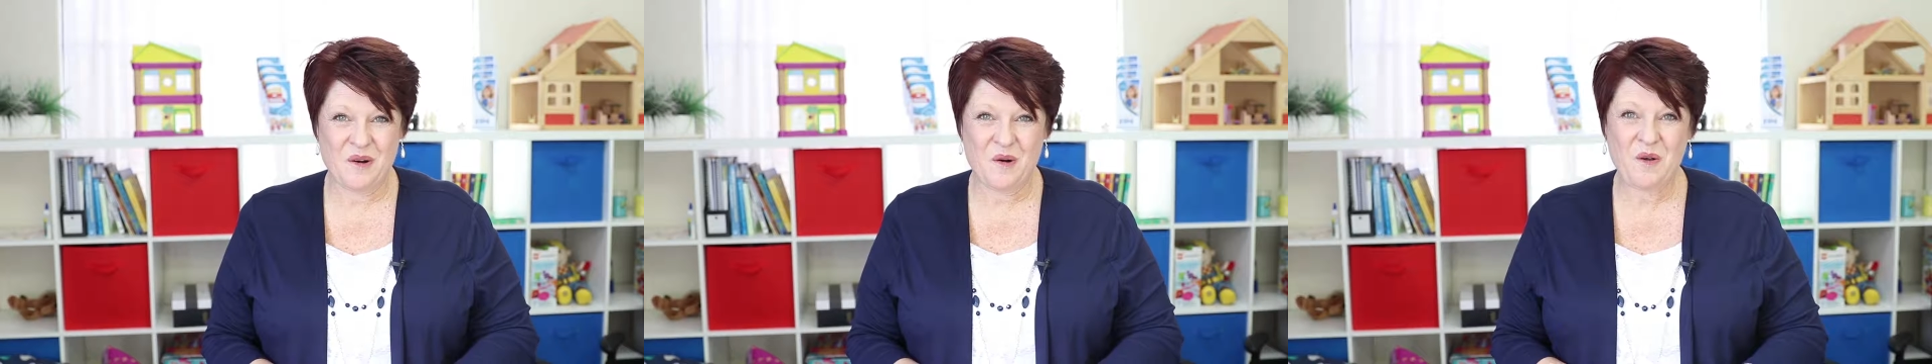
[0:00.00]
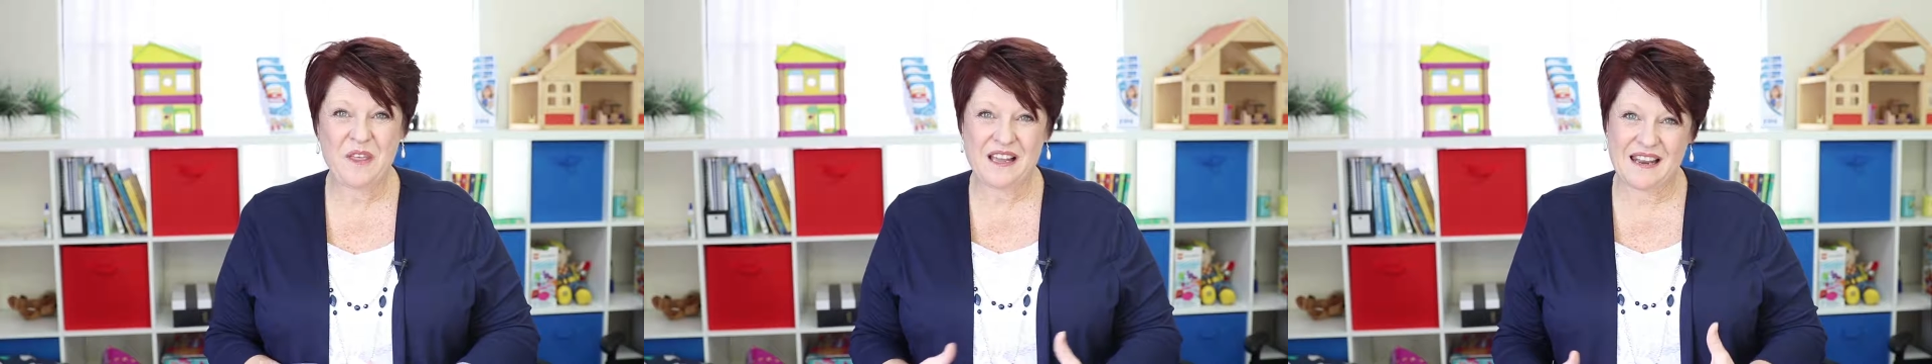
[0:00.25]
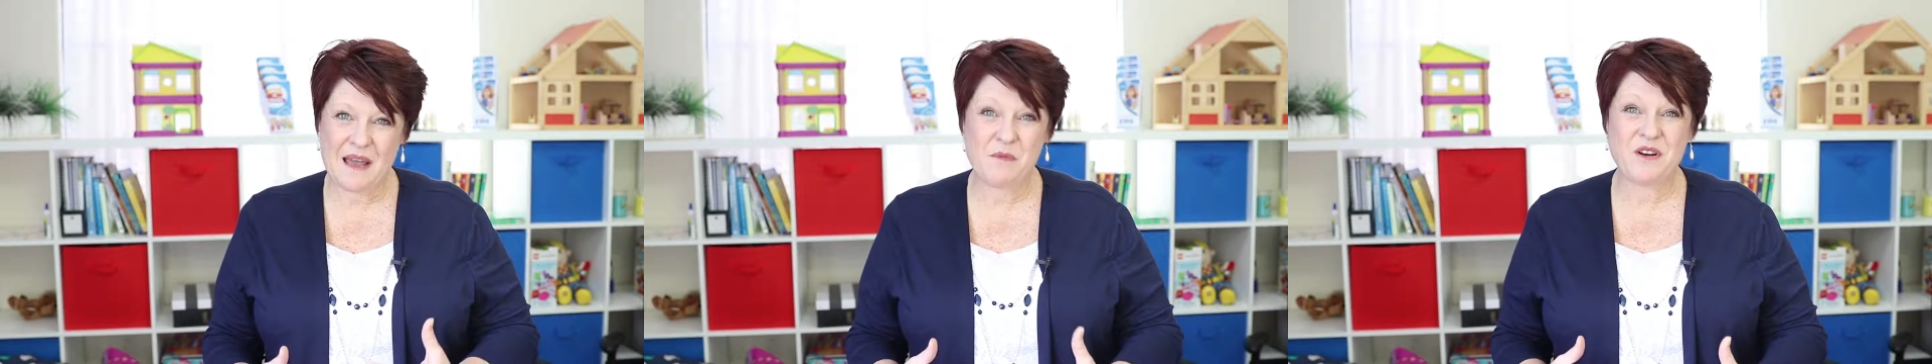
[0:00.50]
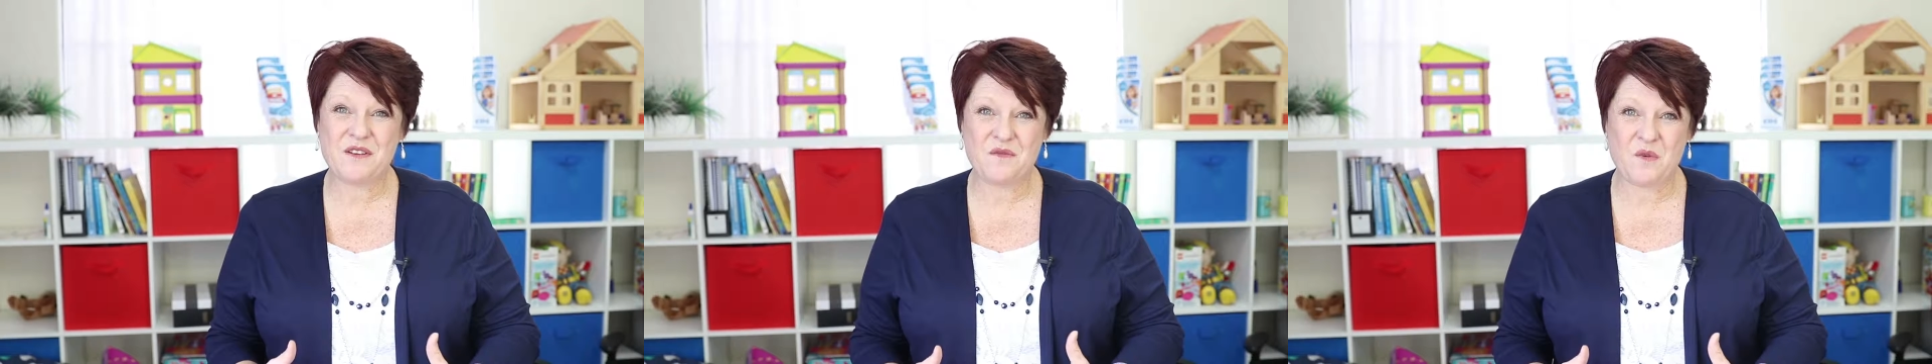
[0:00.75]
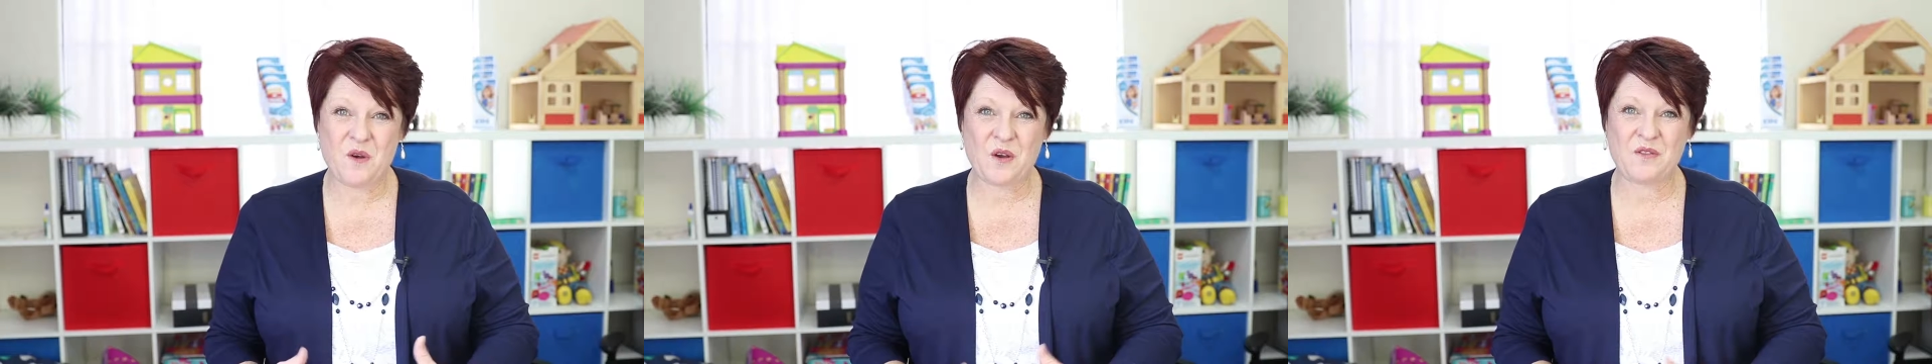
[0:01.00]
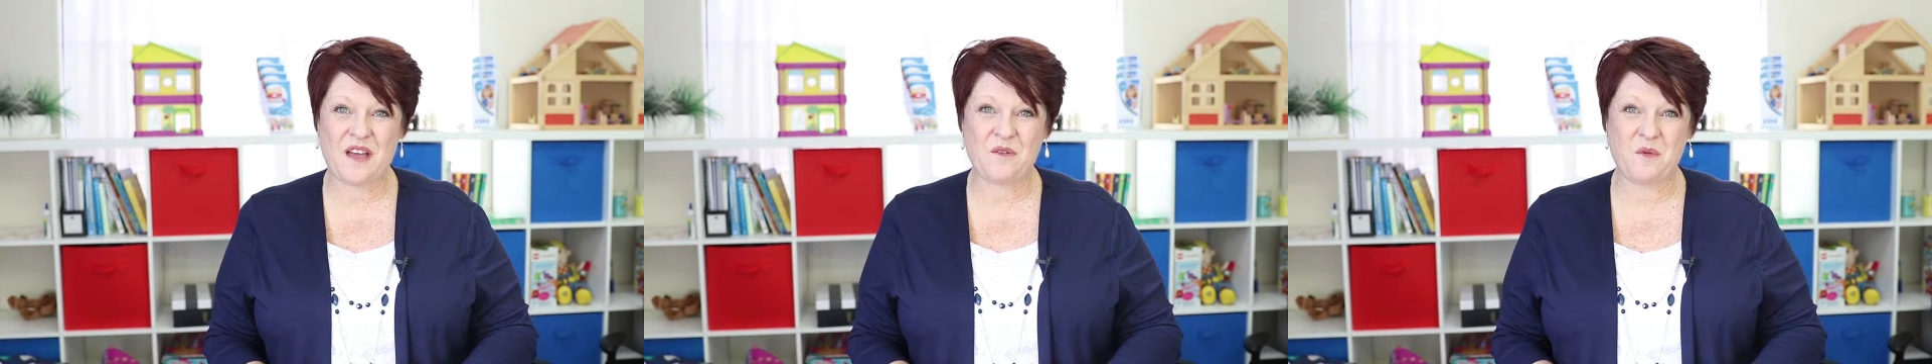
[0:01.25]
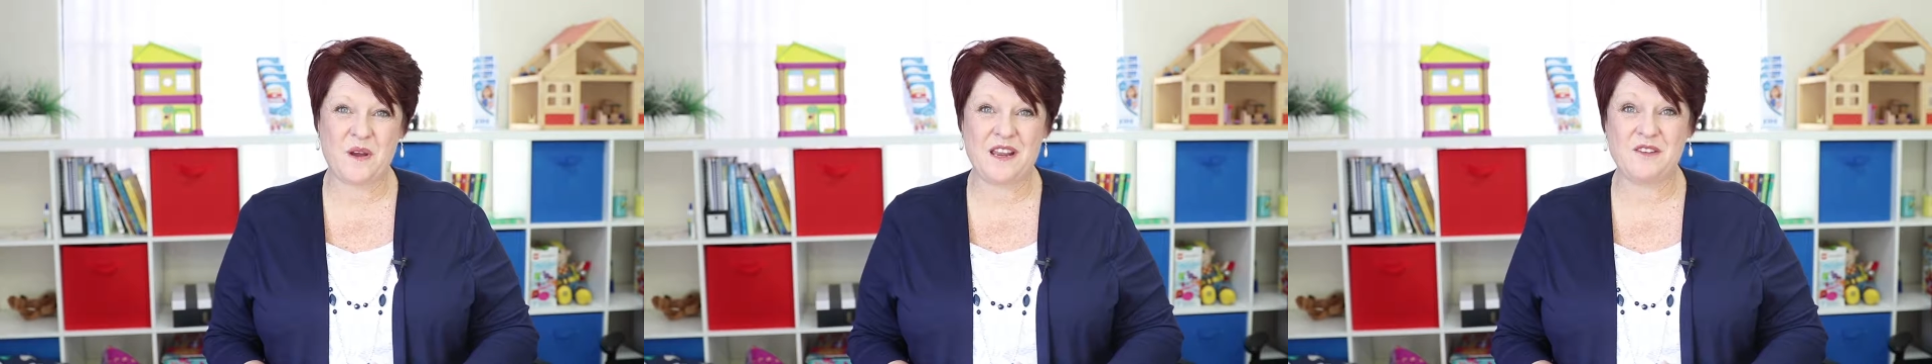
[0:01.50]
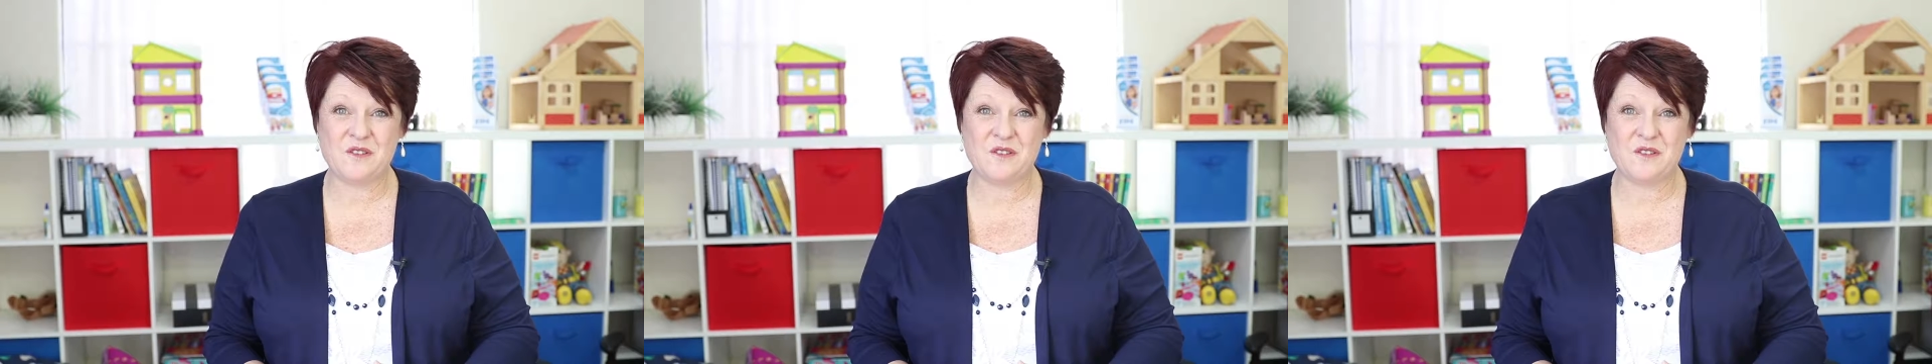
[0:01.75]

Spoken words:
or the collaborative work that we